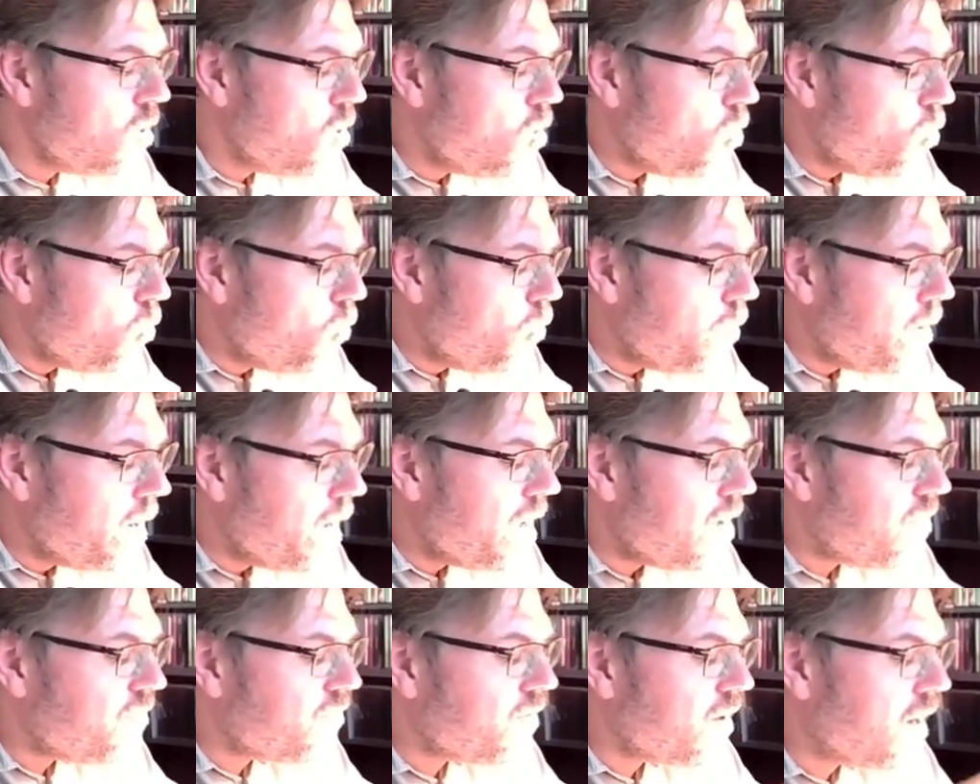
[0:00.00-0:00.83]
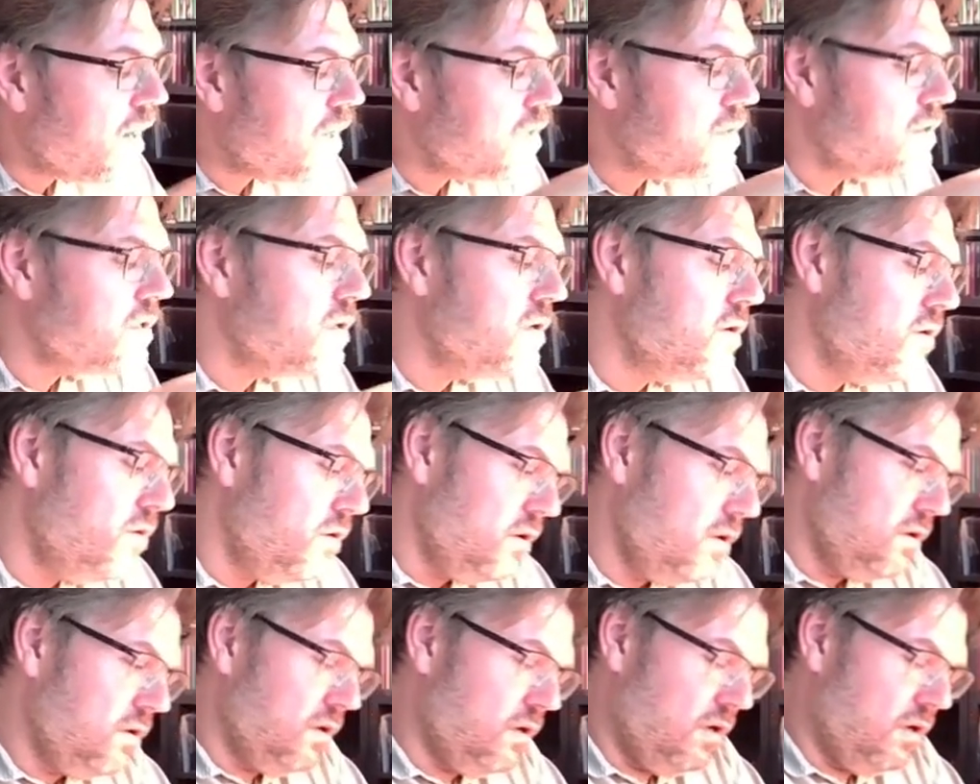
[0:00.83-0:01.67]
We have got here
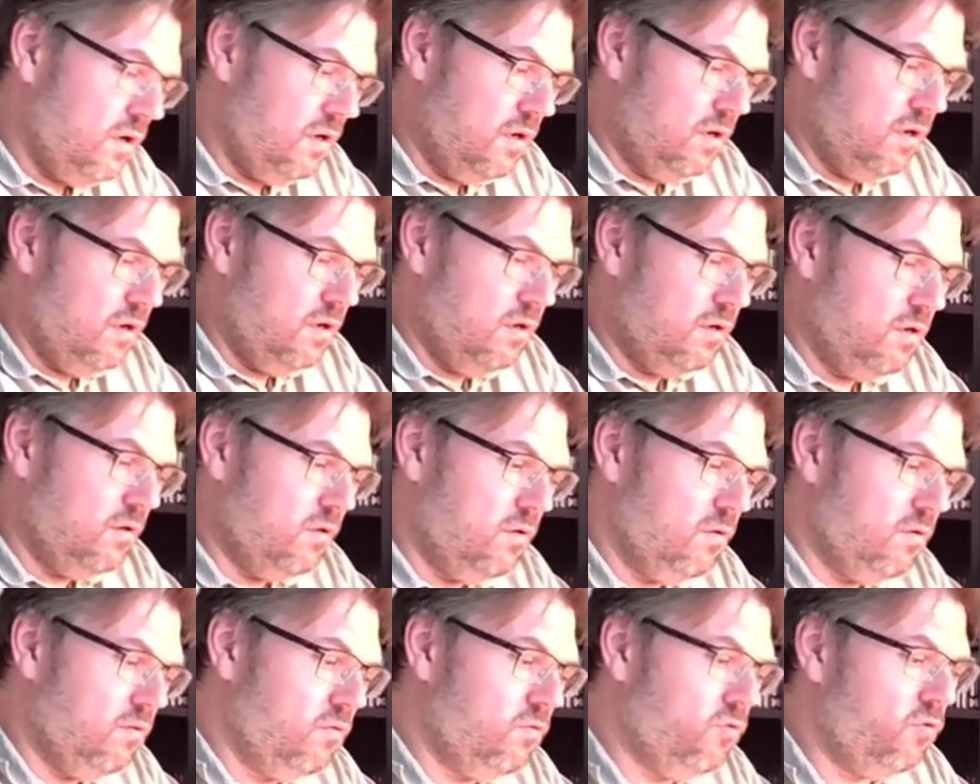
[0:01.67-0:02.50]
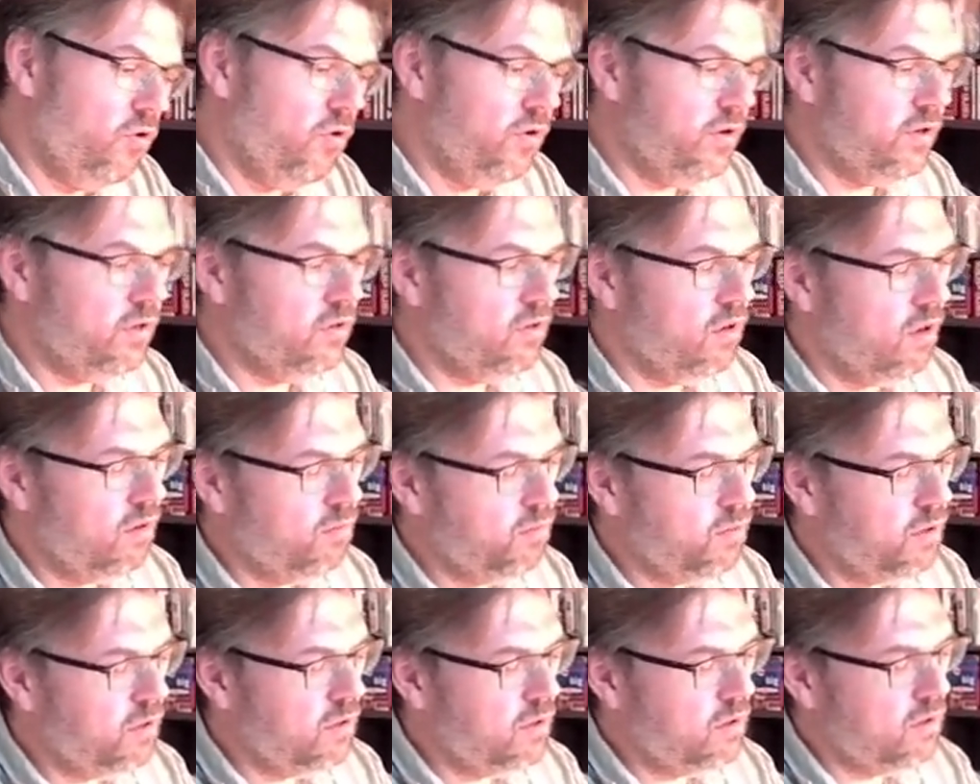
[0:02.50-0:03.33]
a turning
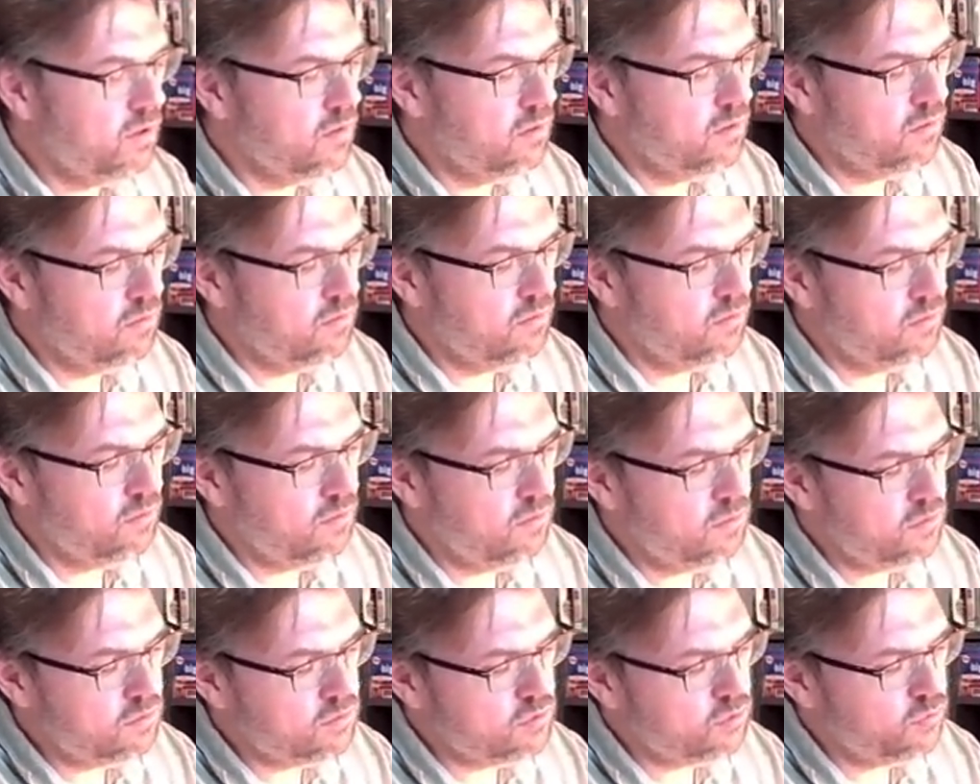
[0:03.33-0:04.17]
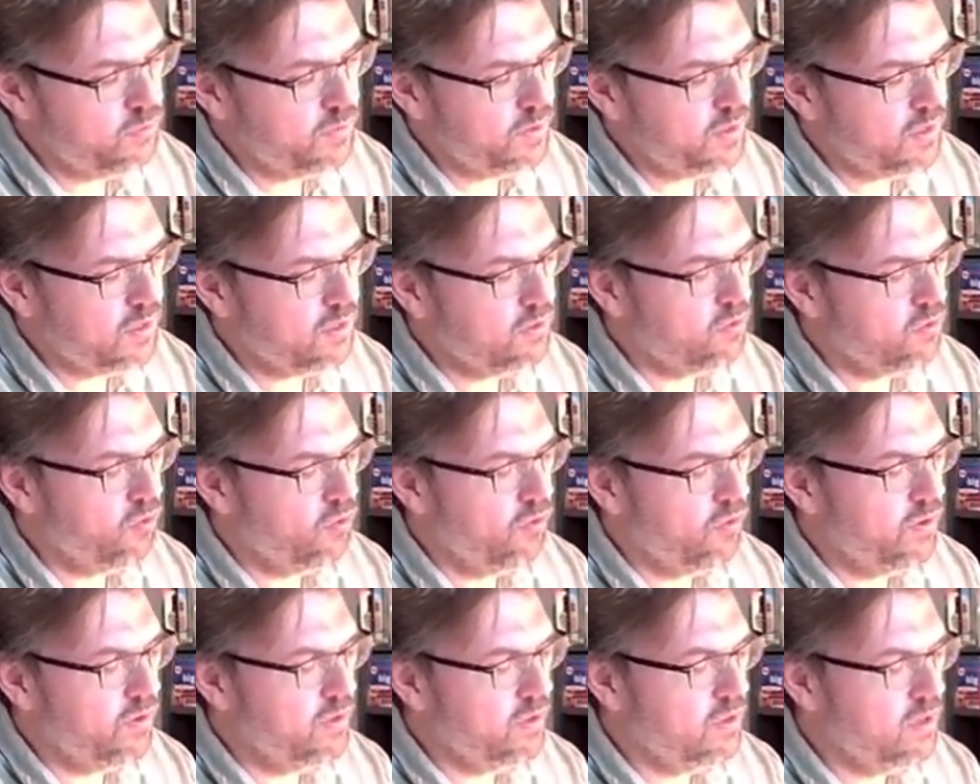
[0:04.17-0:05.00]
knob, huh? so we can
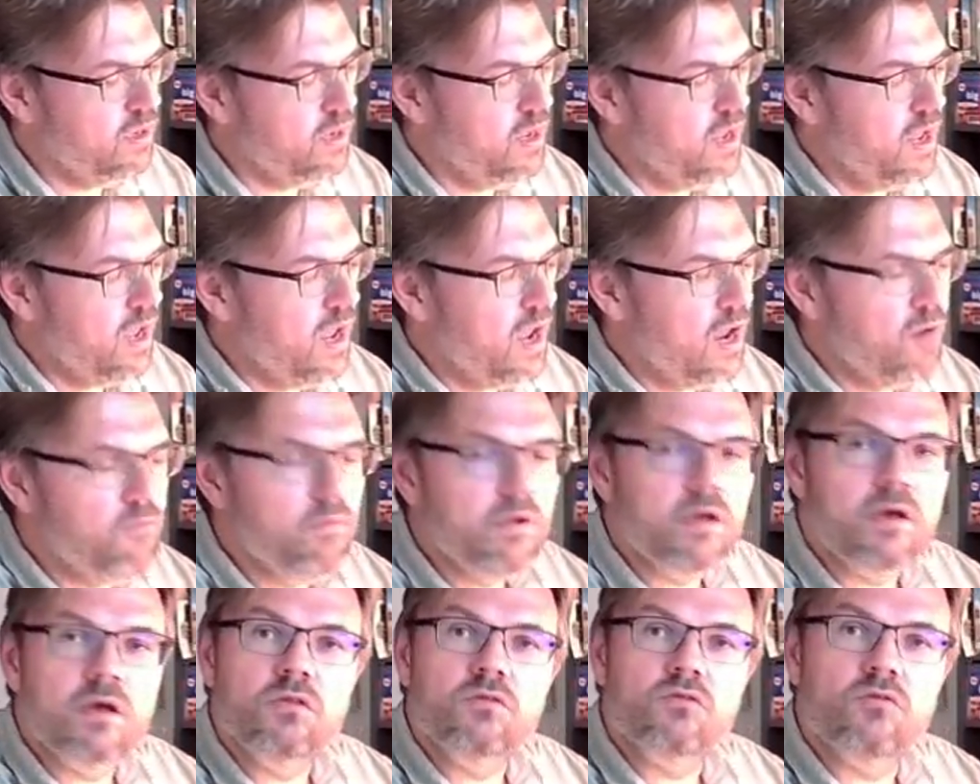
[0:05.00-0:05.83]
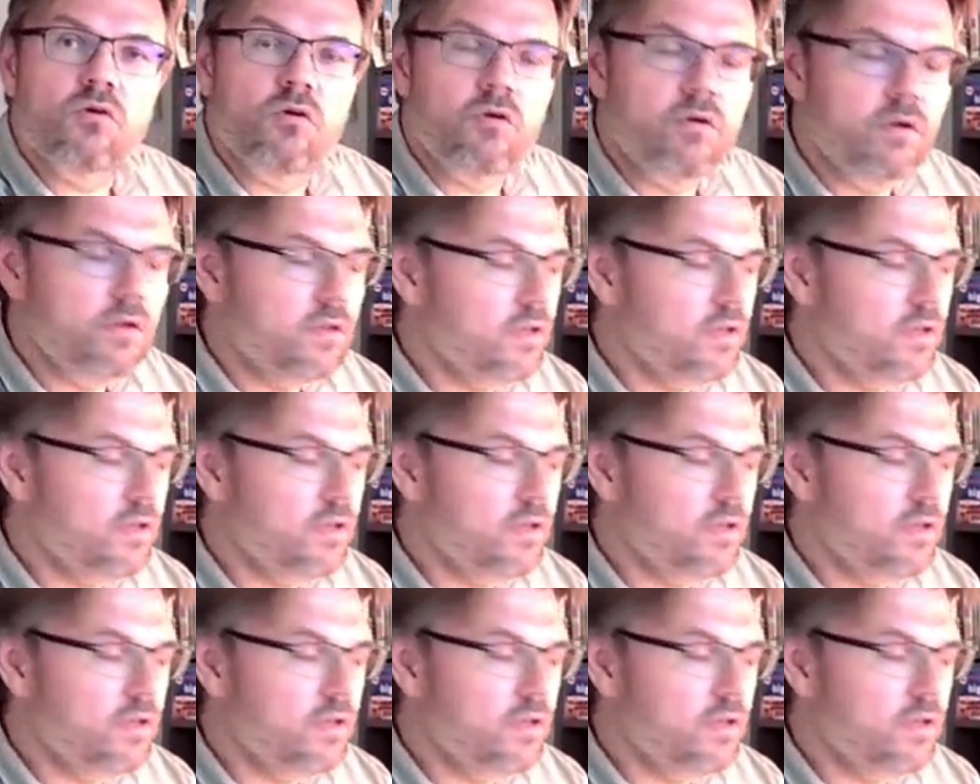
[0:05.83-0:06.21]
turn it, and we can turn it